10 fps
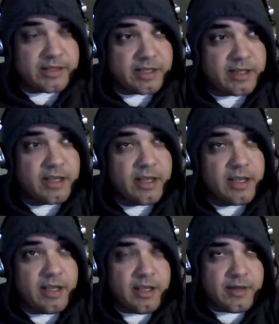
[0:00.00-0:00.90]
and then
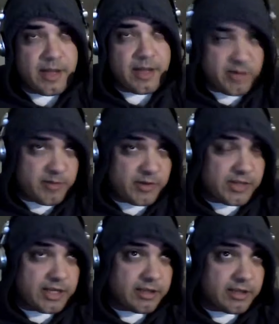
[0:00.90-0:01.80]
that one in
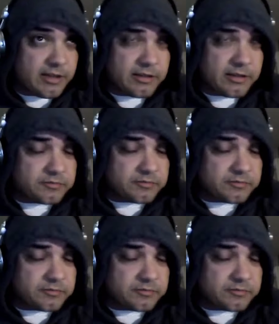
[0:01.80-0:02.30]
particular.